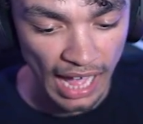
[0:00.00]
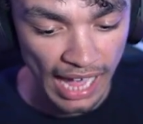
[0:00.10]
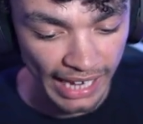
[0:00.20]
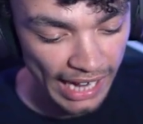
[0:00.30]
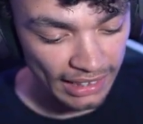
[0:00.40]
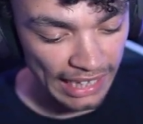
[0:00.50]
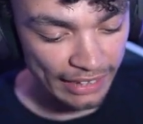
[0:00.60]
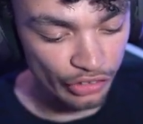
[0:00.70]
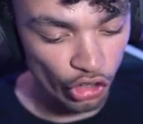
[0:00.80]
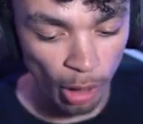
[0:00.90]
I kind of
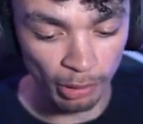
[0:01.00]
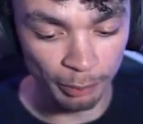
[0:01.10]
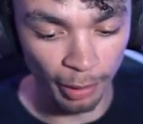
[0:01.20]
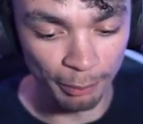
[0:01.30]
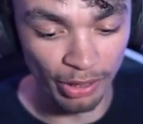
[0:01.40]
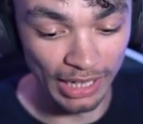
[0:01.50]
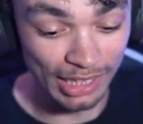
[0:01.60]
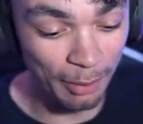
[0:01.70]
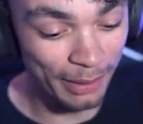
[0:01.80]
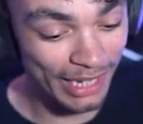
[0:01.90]
like the normal bumper,
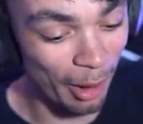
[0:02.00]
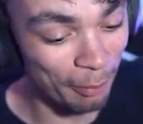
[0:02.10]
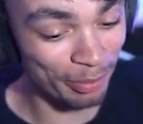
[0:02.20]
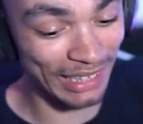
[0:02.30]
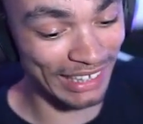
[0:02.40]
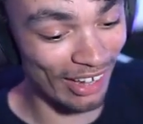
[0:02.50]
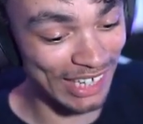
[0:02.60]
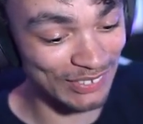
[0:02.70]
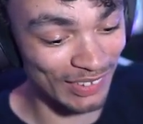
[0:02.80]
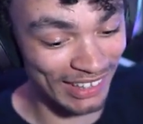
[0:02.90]
to be completely
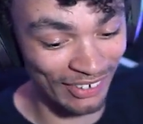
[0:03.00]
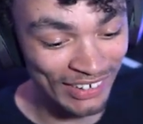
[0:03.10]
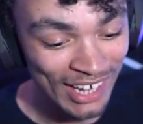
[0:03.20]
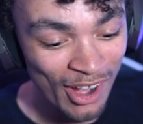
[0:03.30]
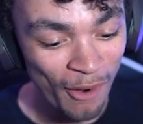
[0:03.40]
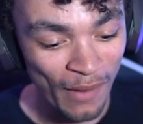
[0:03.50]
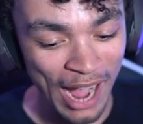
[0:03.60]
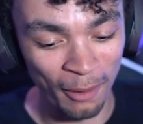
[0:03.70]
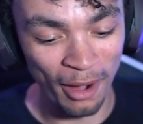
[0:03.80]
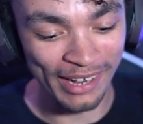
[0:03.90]
honest with you.
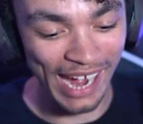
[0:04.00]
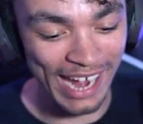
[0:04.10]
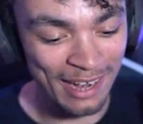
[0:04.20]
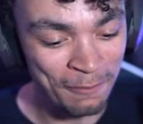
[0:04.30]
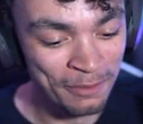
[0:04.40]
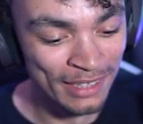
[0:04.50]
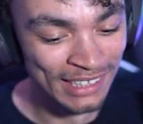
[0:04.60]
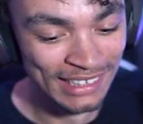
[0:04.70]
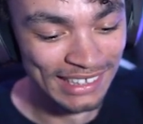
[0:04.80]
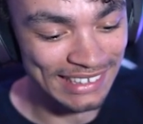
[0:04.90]
Wow, okay.
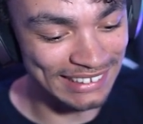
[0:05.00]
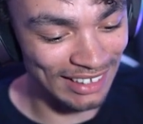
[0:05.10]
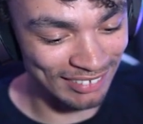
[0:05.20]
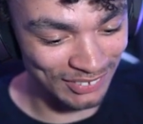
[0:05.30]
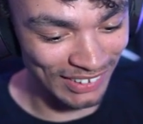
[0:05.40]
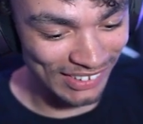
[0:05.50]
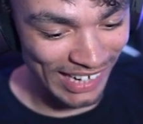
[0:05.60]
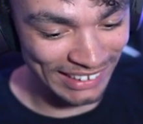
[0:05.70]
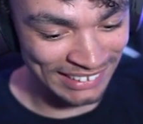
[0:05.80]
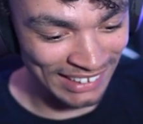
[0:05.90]
This is off to a
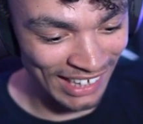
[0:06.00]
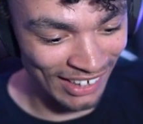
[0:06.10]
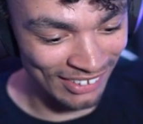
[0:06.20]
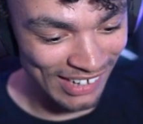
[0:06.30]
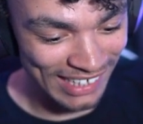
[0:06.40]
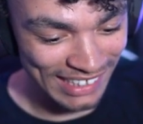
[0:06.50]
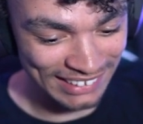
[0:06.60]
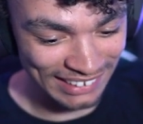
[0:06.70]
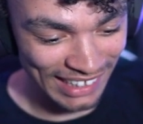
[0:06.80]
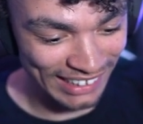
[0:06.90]
great start already,
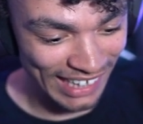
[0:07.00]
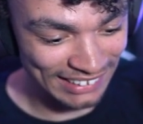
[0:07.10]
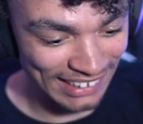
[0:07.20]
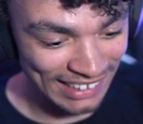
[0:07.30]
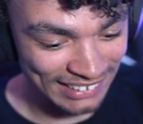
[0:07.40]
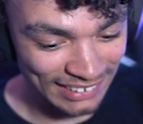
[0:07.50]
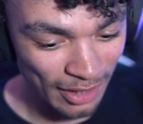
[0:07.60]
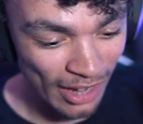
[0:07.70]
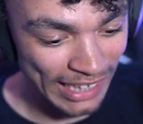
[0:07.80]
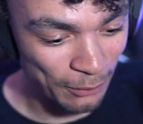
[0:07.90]
isn't it? Yes, yes.
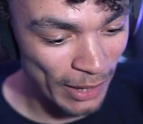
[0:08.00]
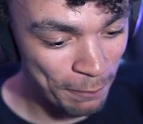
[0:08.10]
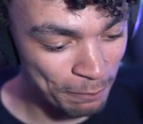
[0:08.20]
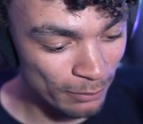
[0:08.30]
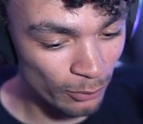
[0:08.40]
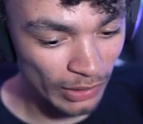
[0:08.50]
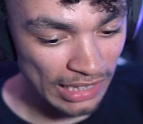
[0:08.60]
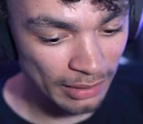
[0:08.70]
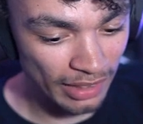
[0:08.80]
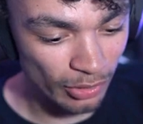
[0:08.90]
Anyway, we'll
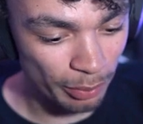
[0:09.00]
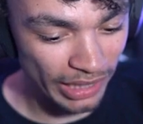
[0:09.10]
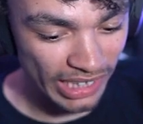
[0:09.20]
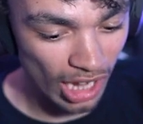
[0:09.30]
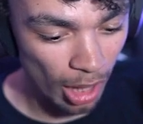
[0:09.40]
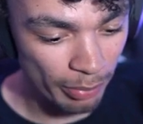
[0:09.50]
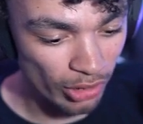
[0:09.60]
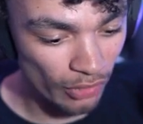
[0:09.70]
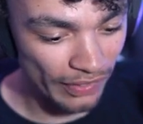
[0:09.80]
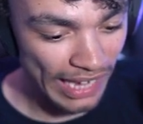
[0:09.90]
add a little bit of carbon
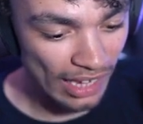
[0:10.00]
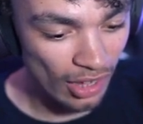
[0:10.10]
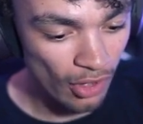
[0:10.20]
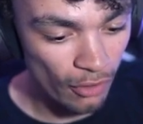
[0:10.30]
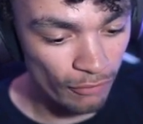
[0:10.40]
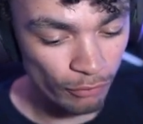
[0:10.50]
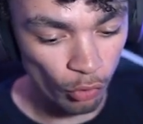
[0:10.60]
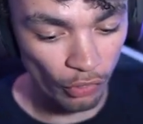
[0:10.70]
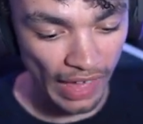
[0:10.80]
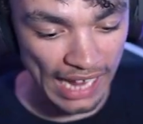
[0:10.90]
on there
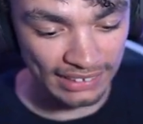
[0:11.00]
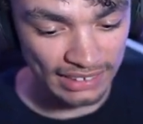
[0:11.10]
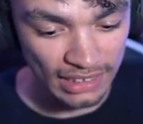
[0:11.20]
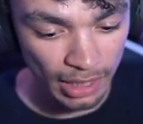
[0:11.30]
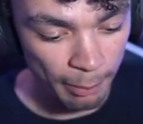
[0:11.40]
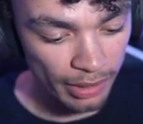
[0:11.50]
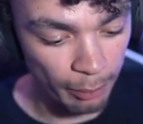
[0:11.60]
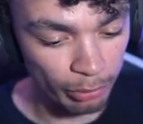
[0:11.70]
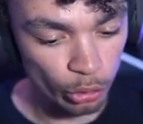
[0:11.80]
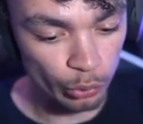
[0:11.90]
for that. Bit
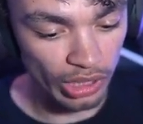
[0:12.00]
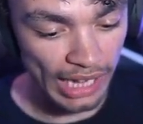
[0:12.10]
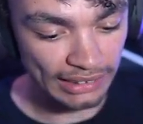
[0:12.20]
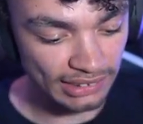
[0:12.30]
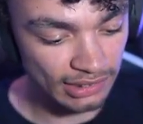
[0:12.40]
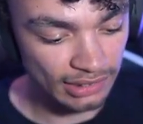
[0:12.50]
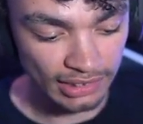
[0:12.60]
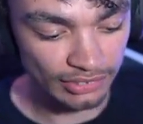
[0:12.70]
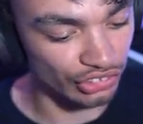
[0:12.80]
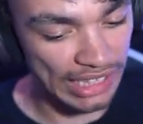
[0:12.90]
of blue lights,
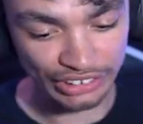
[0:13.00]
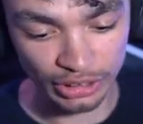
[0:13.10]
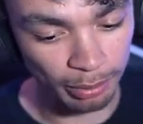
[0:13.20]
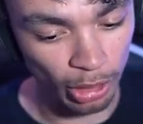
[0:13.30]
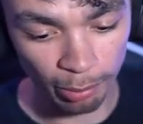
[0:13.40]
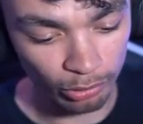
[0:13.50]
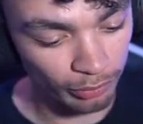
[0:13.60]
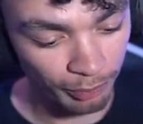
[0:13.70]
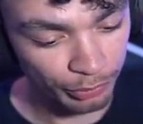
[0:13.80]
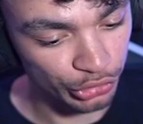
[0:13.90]
change to
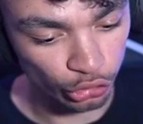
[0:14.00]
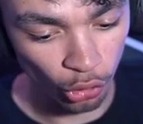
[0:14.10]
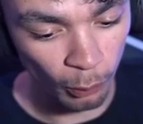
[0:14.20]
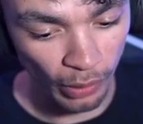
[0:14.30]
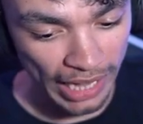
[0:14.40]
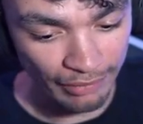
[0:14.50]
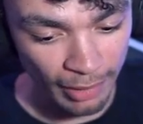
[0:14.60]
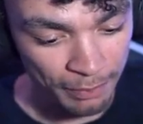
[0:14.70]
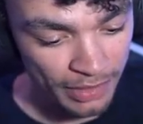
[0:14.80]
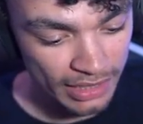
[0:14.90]
purple, sure,
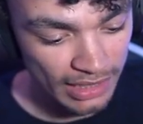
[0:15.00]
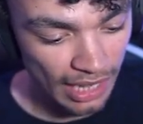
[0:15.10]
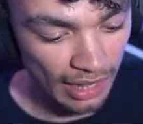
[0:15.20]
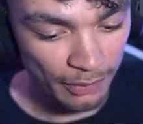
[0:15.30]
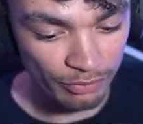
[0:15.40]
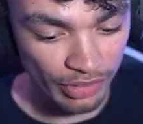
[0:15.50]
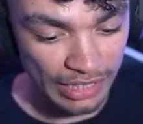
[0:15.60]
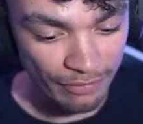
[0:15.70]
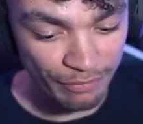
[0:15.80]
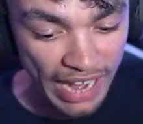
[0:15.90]
whatever. Uh,
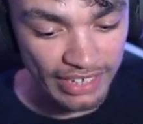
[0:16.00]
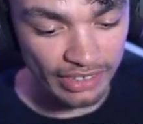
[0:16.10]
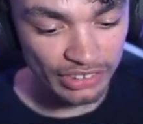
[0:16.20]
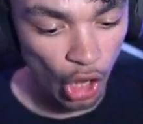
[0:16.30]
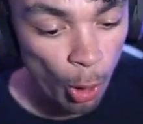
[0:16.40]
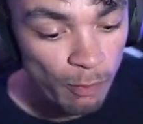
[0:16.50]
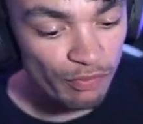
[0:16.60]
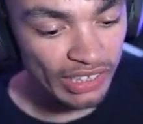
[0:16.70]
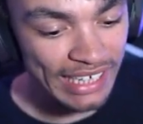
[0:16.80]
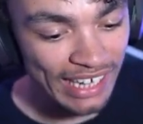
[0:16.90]
the fenders,
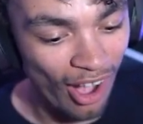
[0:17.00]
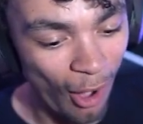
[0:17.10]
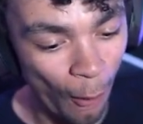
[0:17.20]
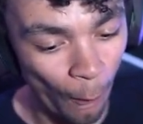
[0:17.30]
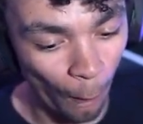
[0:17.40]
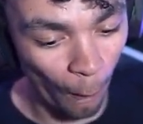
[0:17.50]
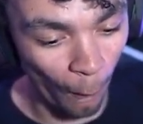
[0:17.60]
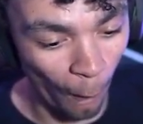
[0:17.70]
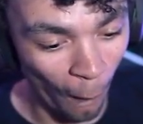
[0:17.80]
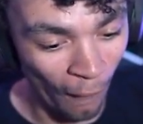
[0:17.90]
hopefully...
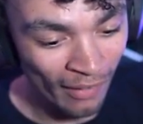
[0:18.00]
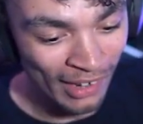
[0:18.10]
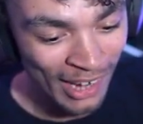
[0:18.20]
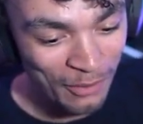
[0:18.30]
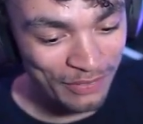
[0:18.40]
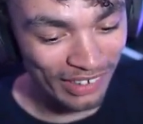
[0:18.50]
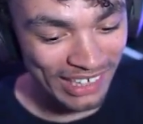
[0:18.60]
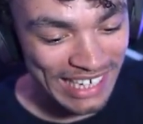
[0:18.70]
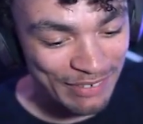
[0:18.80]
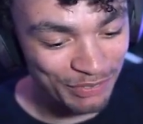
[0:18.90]
Oh! We've got a
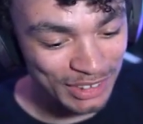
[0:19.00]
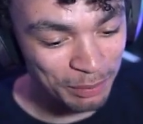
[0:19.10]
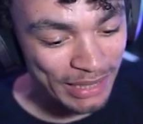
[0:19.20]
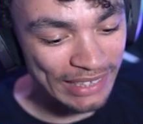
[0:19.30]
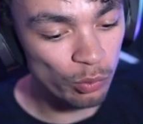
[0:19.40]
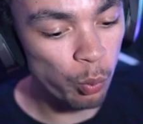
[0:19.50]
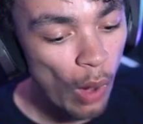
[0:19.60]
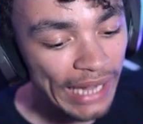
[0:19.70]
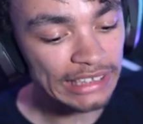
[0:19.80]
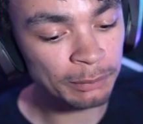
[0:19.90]
Need for Speed
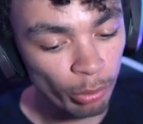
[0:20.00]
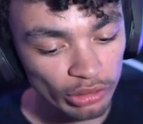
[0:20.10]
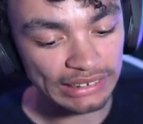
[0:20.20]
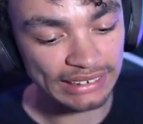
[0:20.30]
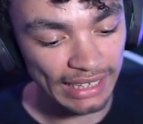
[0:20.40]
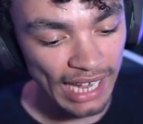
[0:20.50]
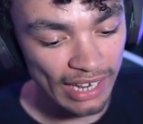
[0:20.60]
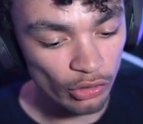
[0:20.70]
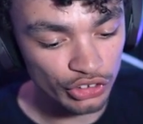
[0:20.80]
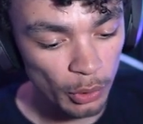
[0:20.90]
wide body kit
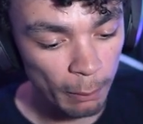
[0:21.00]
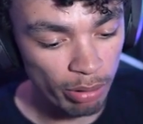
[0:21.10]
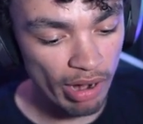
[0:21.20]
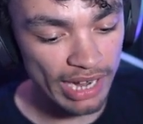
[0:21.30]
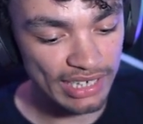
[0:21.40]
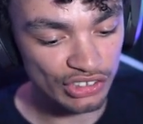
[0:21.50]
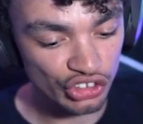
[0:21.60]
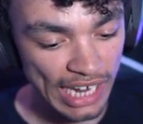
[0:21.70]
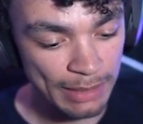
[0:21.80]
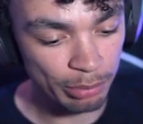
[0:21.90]
and also a prior
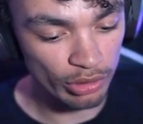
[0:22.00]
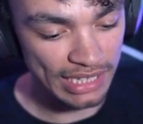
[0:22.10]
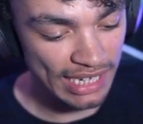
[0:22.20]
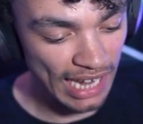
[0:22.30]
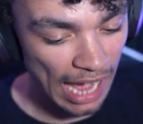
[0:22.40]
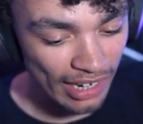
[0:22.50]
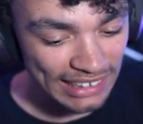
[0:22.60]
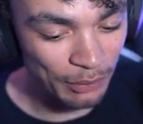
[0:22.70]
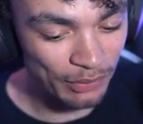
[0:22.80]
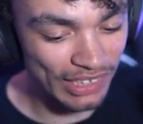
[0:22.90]
design body kit. I'm going
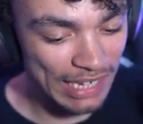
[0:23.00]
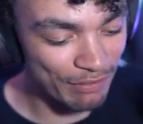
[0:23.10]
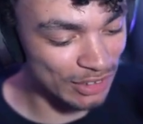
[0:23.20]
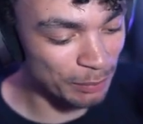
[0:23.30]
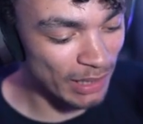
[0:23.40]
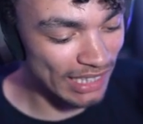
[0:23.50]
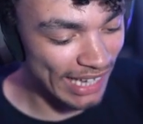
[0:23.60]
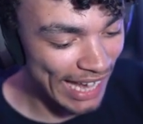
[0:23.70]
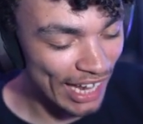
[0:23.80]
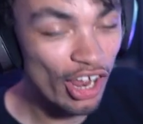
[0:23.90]
to the Need for Speed
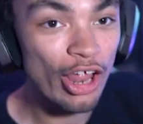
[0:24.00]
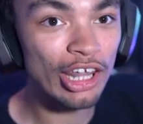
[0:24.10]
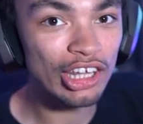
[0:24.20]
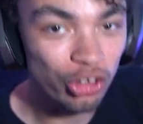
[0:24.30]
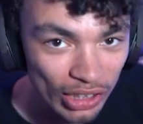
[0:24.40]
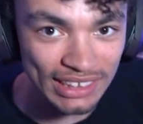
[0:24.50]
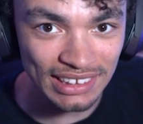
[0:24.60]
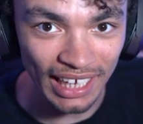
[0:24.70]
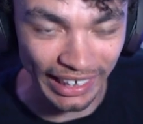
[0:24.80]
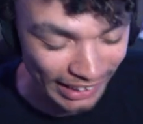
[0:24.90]
kit looks
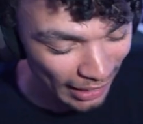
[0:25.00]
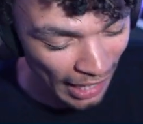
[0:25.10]
like.